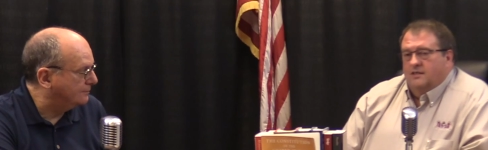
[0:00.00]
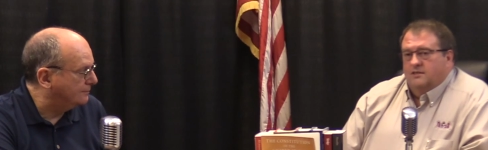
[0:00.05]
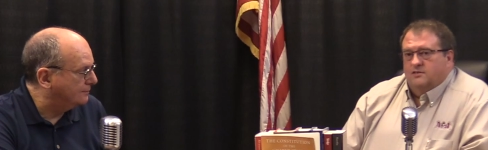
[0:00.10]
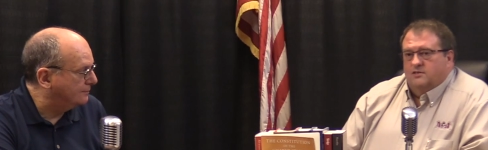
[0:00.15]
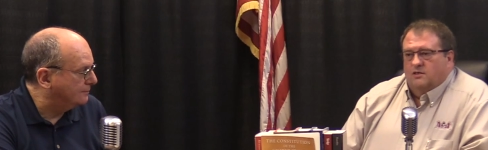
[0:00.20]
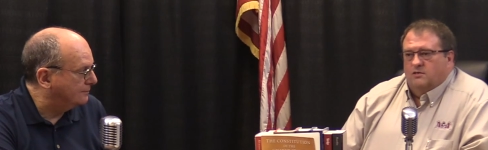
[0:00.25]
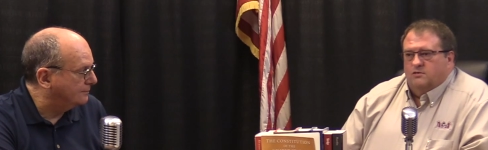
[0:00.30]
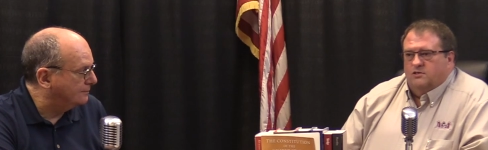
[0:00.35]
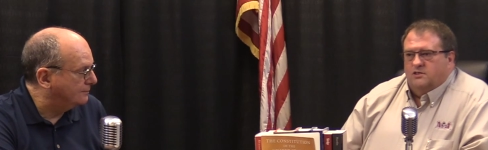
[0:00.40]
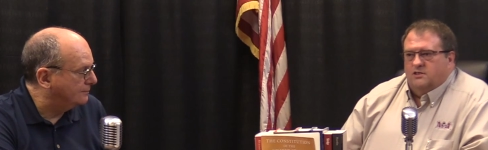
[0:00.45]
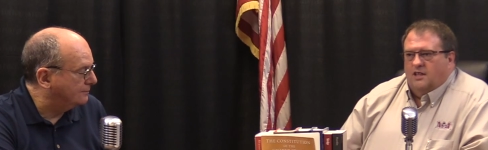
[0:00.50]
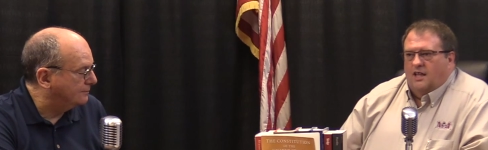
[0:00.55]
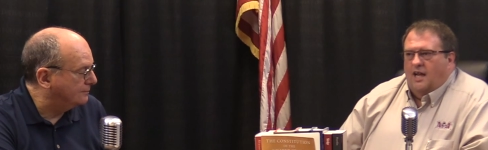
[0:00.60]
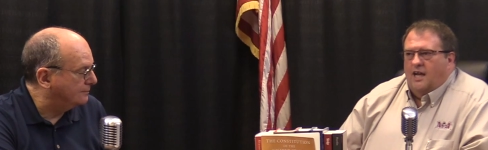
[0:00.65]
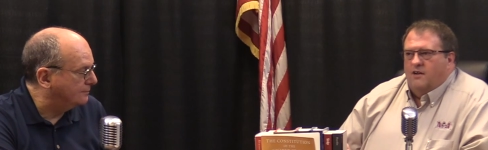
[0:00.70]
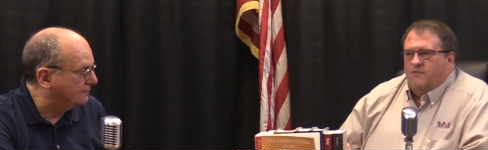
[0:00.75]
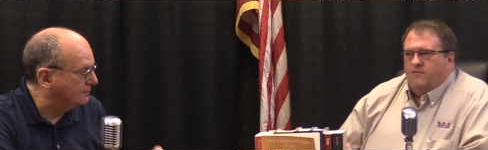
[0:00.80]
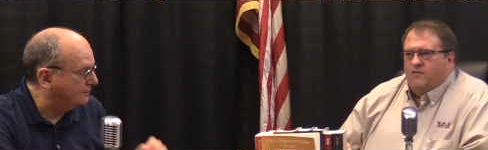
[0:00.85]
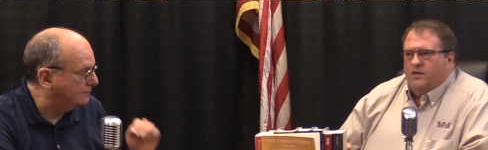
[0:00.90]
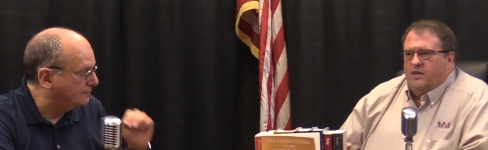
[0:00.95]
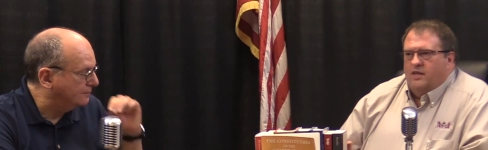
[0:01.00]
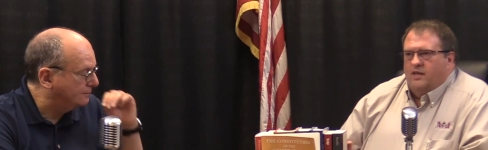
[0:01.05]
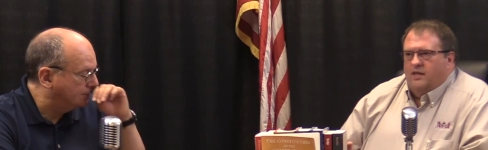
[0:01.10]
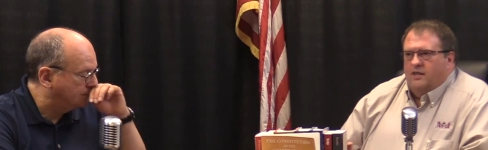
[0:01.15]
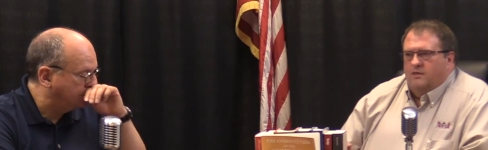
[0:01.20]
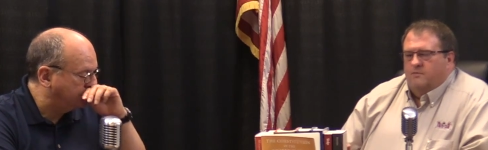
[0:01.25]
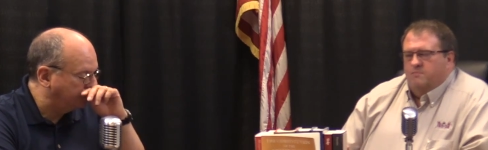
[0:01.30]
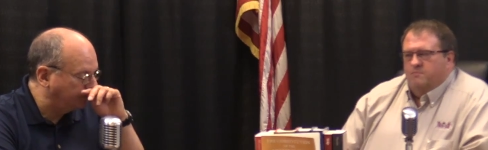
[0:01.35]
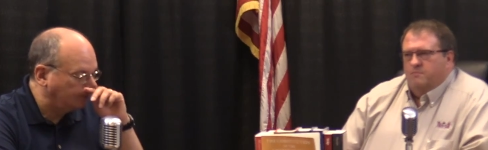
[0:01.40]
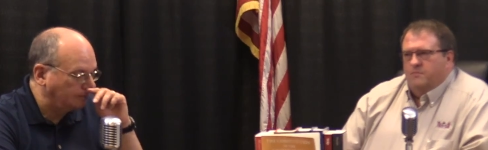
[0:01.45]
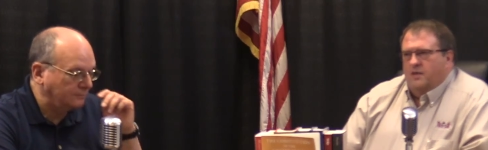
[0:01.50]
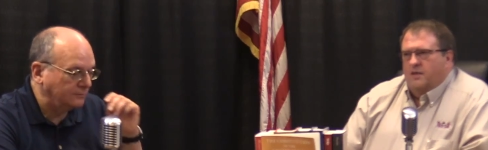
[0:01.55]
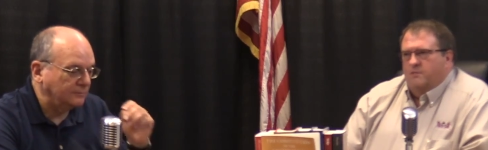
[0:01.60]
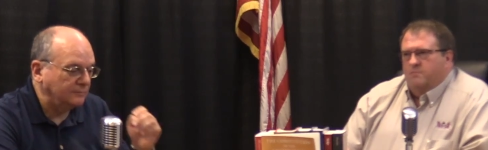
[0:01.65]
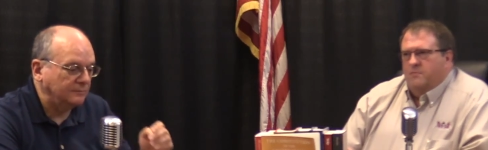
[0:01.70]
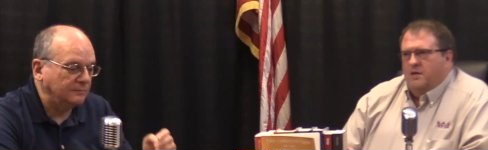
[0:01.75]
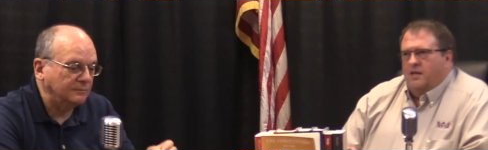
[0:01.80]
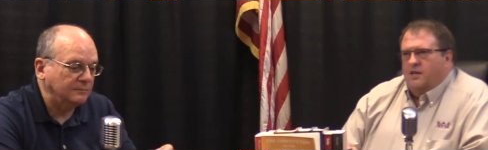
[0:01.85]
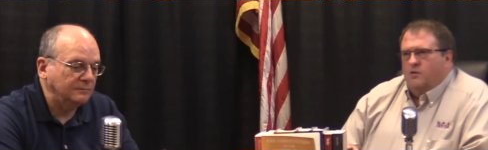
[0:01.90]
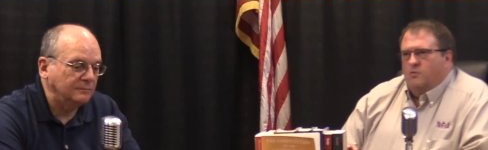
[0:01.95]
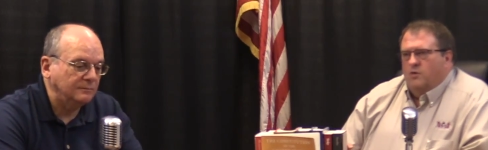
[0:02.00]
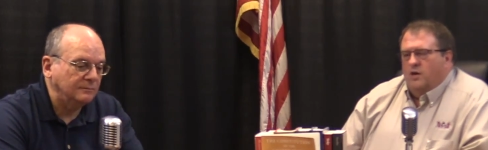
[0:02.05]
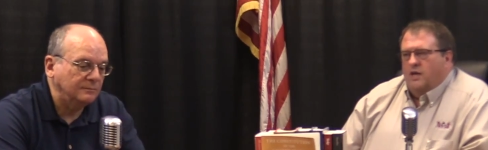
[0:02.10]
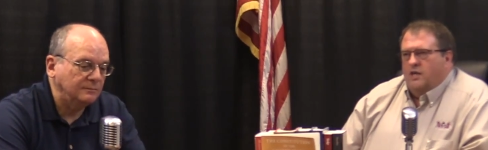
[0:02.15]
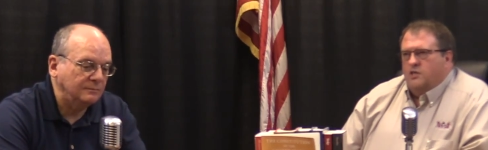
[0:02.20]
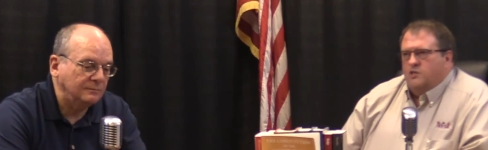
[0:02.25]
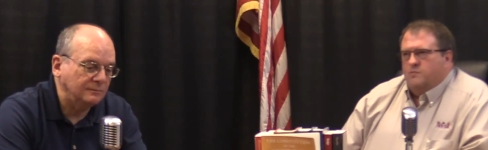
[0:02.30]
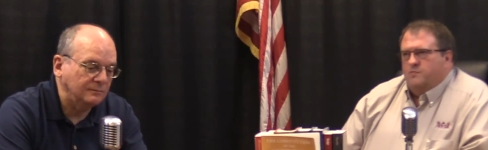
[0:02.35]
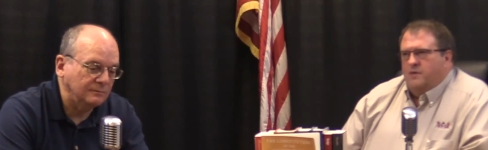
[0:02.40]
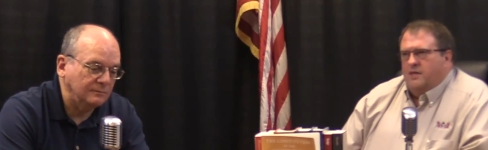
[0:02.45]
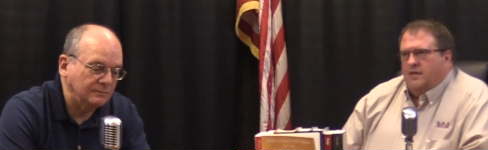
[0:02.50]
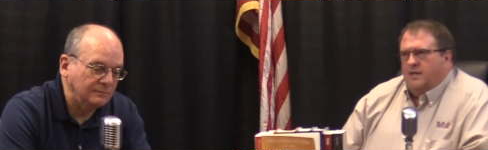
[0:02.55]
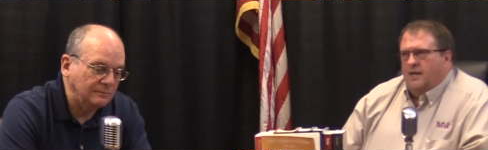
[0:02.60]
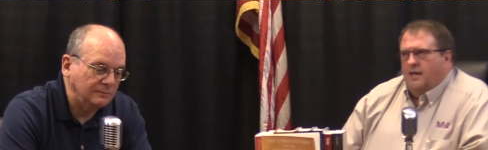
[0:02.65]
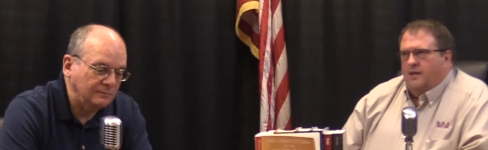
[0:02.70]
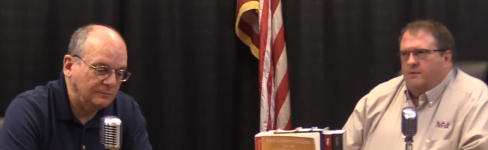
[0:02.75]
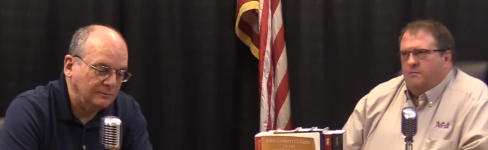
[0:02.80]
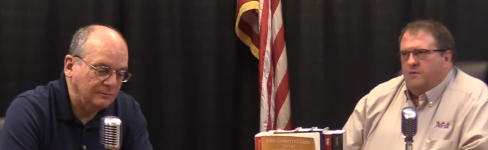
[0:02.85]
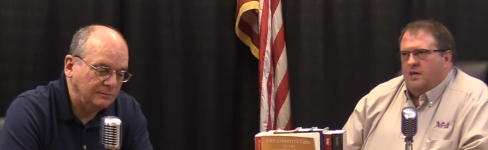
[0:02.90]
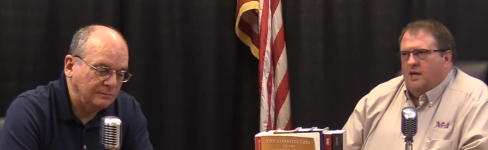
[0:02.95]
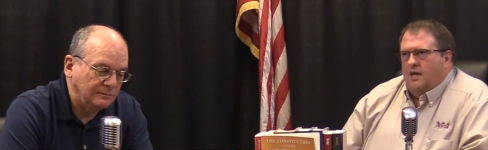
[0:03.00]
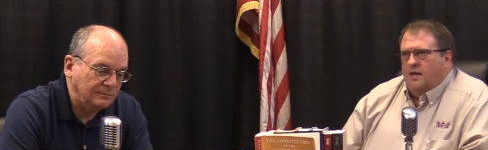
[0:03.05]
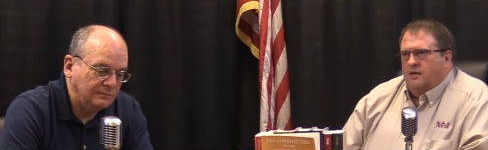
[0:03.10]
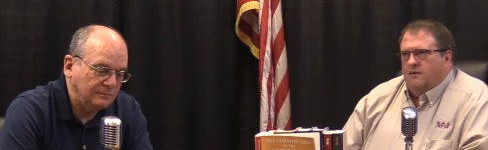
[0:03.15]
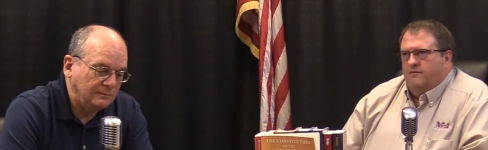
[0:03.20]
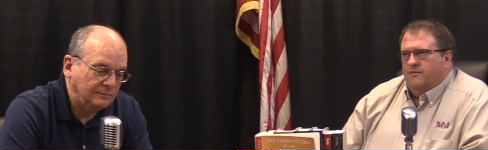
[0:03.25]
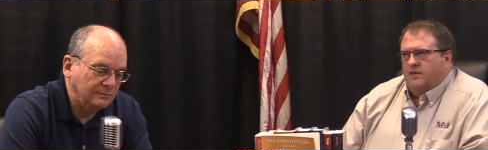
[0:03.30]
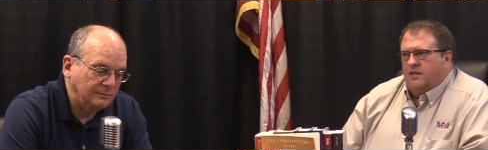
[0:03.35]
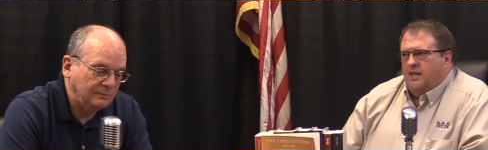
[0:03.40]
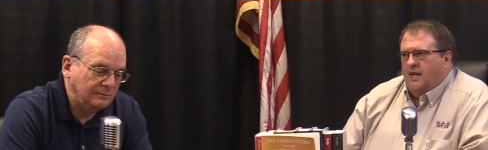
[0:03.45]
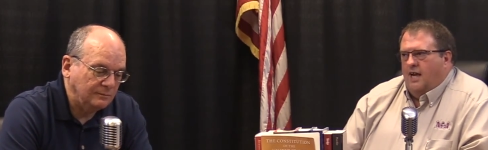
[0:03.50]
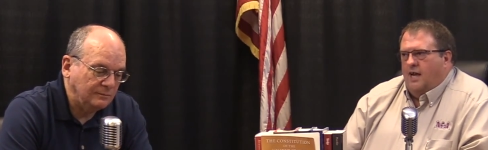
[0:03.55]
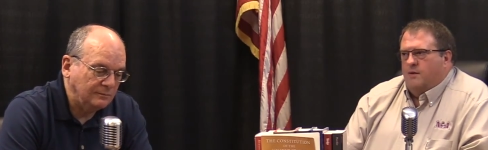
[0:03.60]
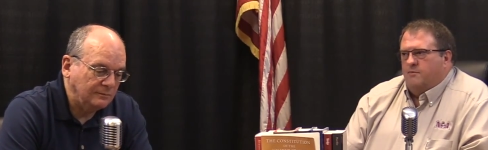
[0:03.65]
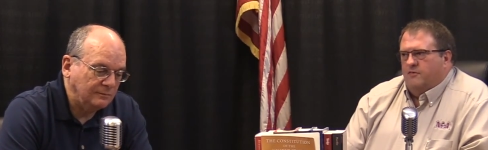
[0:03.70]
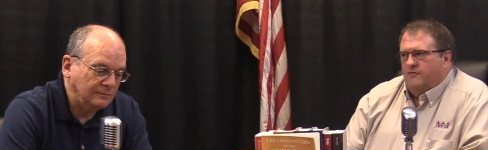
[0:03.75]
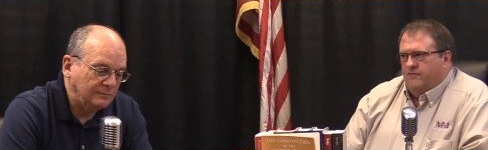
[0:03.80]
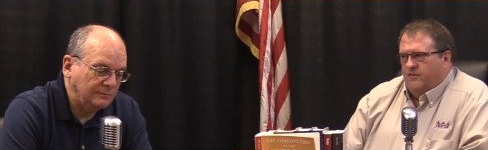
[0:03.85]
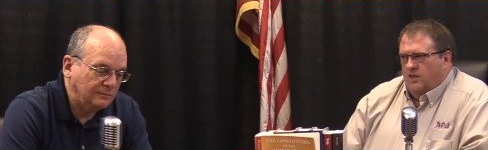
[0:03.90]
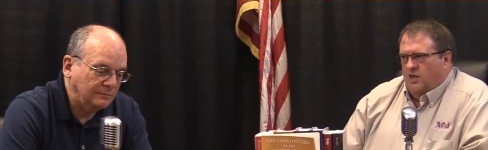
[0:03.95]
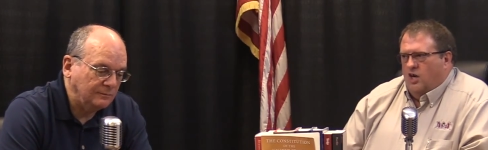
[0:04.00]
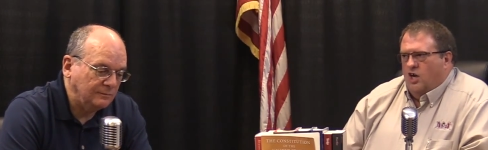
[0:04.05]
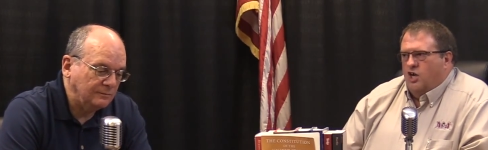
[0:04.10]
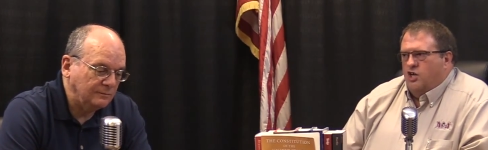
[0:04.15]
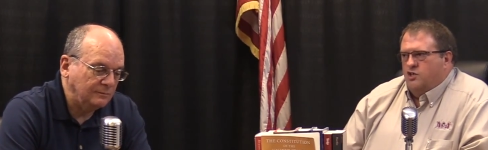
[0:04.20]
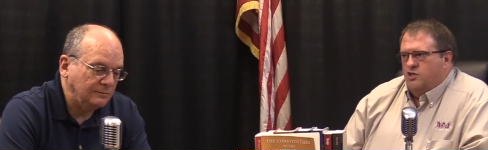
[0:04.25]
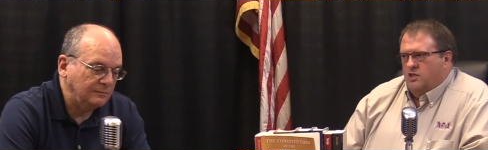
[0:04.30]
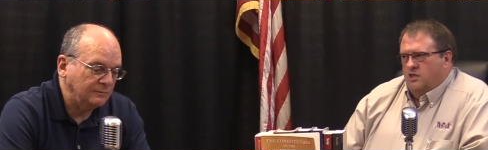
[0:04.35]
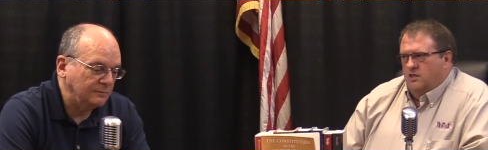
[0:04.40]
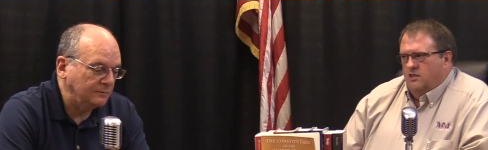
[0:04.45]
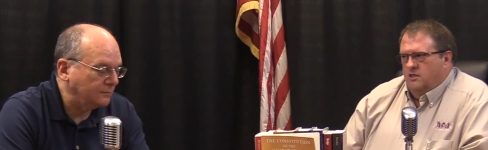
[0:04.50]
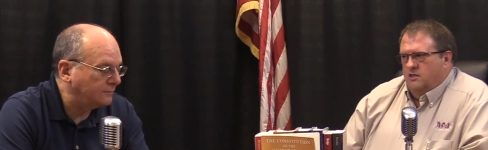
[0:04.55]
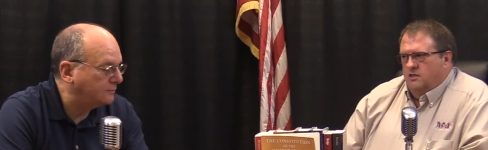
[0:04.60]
Speaker 1: So slavery in in many ways became kind of a camouflage.